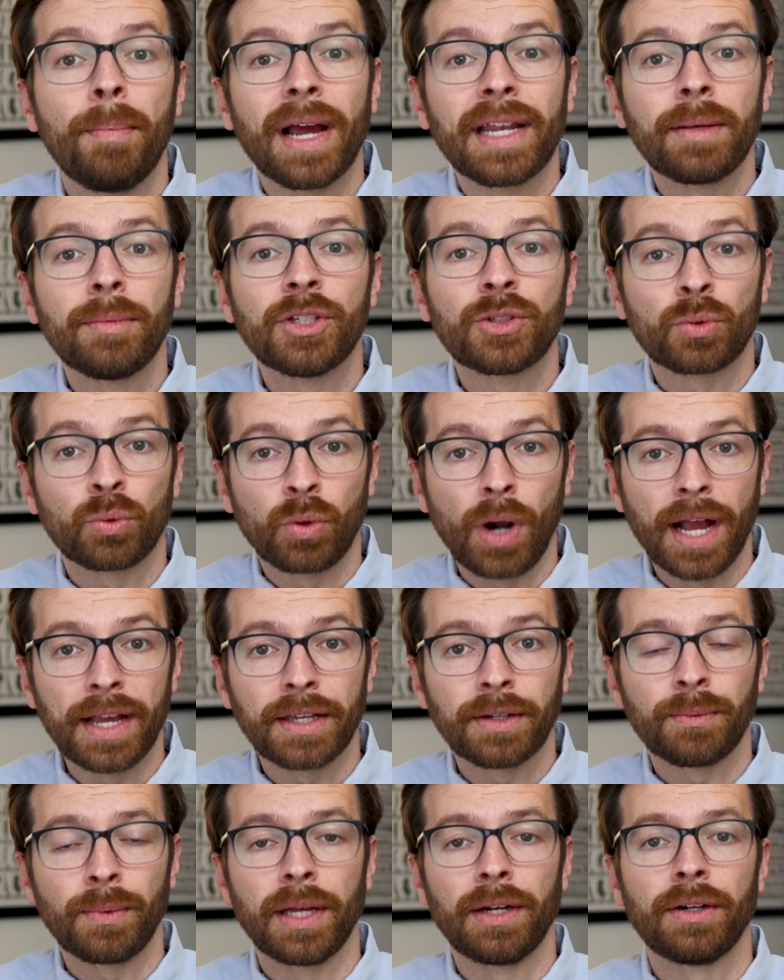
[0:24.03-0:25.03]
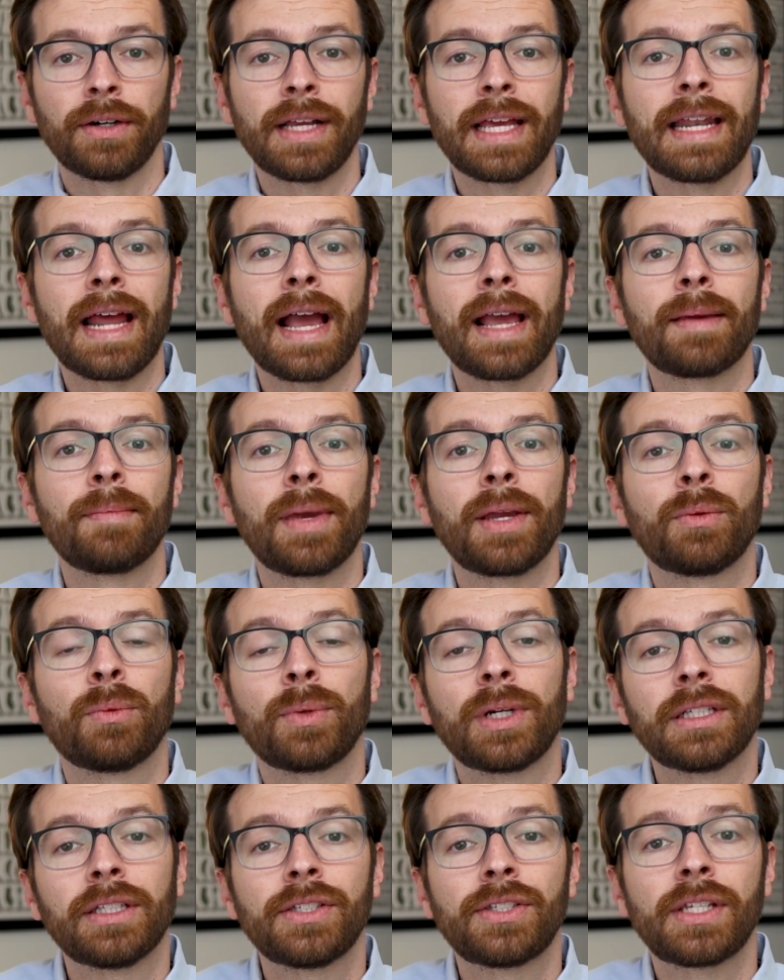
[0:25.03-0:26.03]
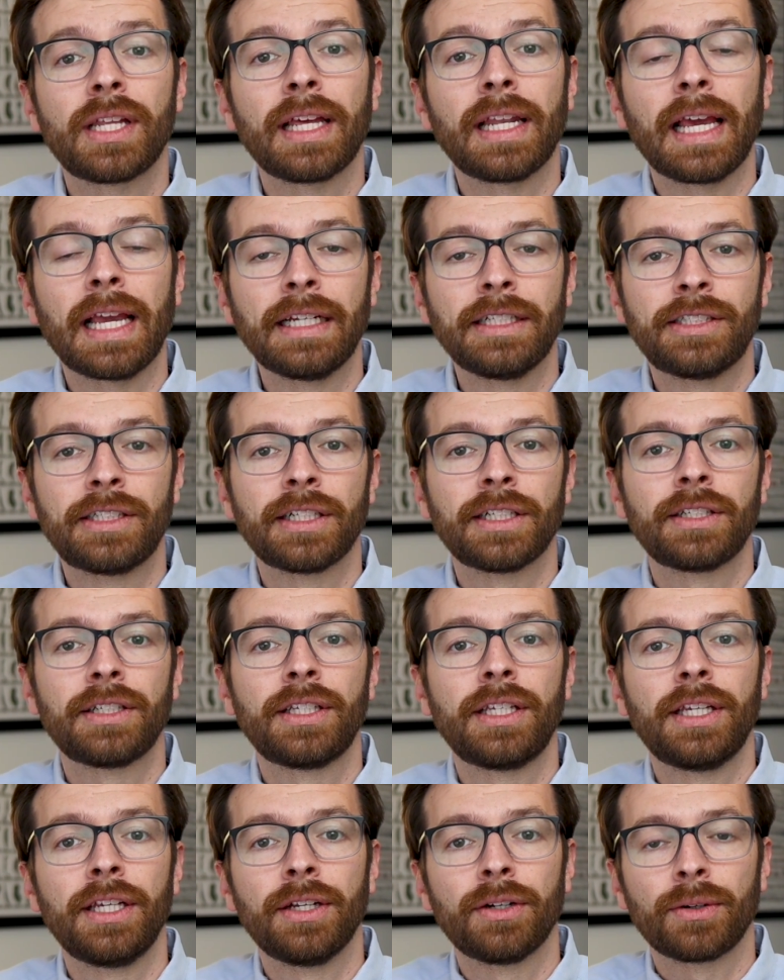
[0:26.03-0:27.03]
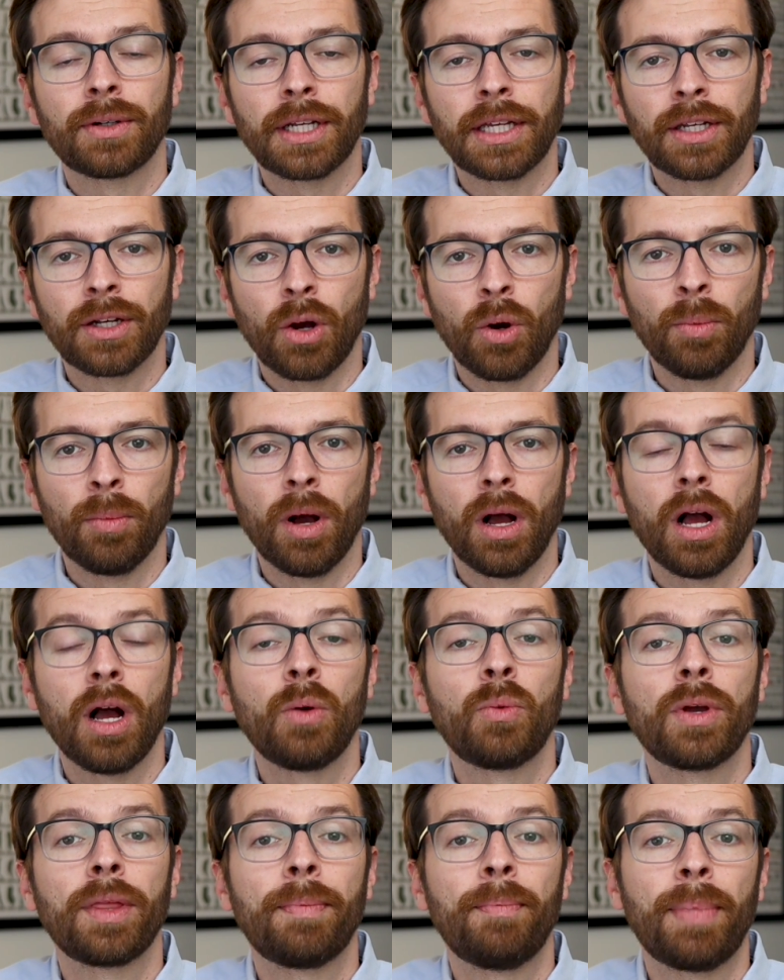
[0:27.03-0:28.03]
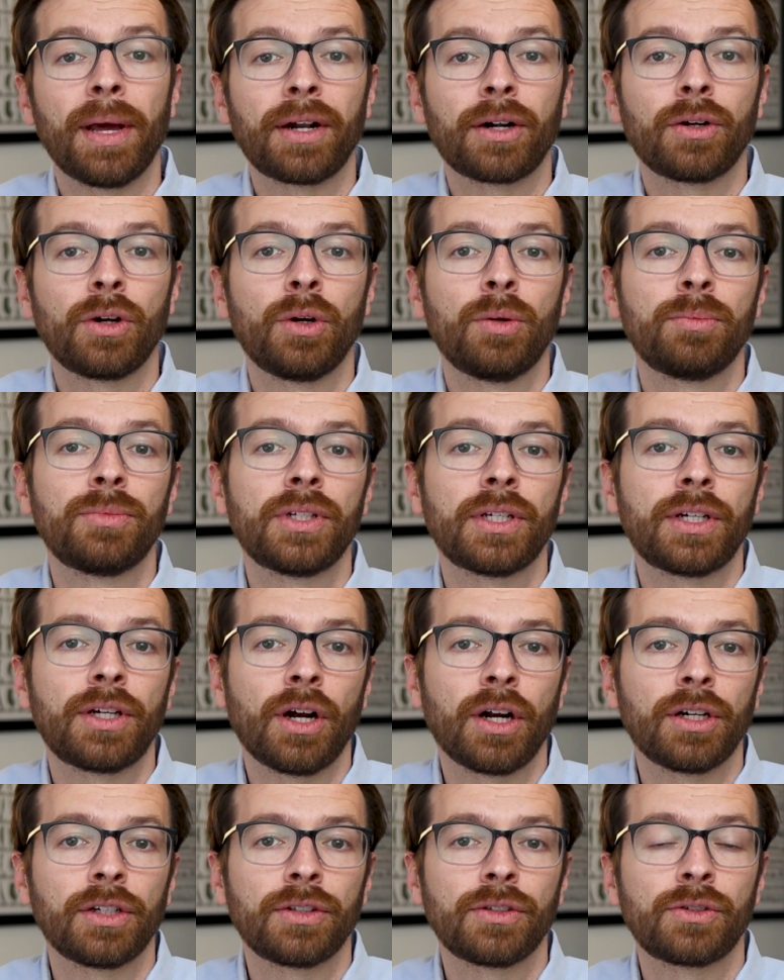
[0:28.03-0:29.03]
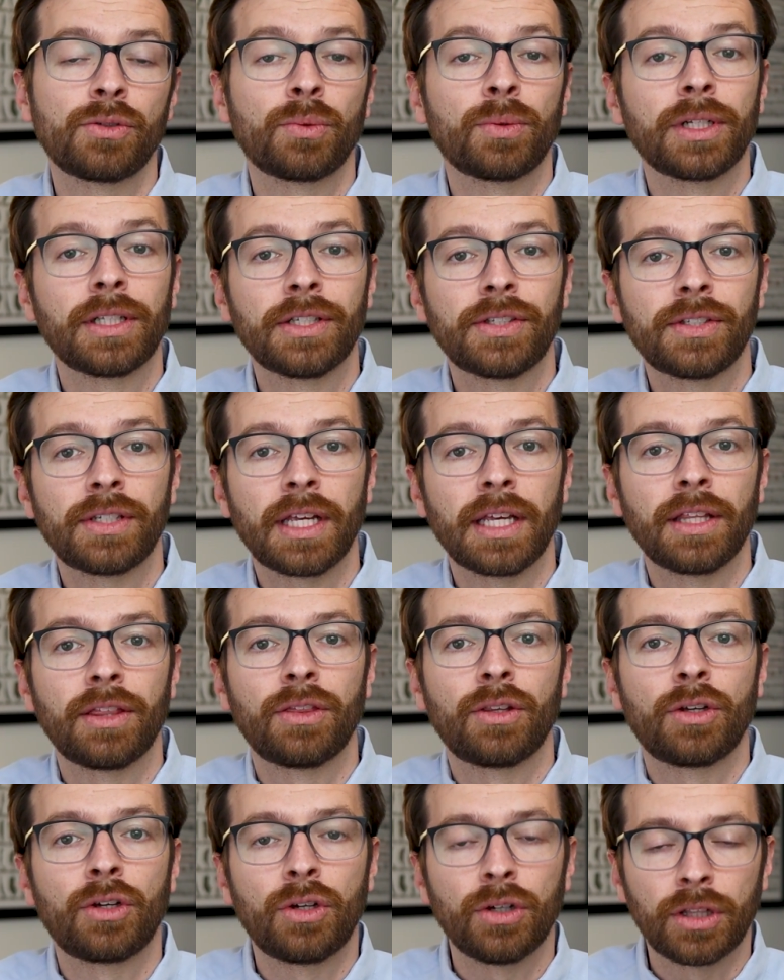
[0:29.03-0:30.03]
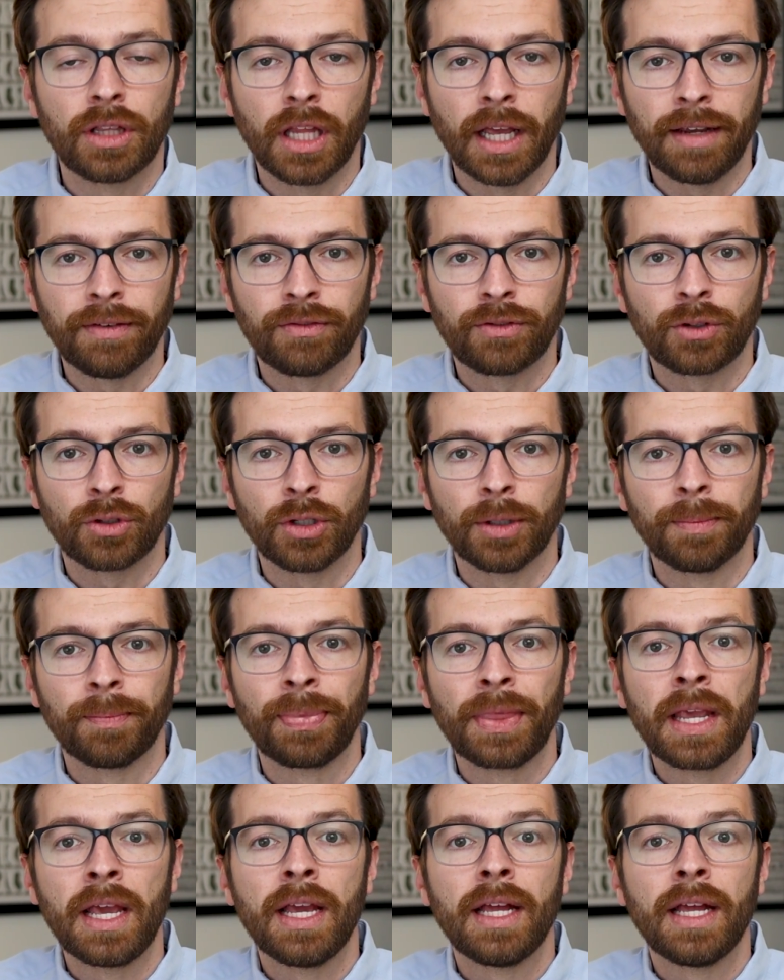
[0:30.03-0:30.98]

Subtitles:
My name is Ryan Renner, and I am a real estate agent here in Omaha with Better Homes and Gardens Real Estate, the Good Life Group.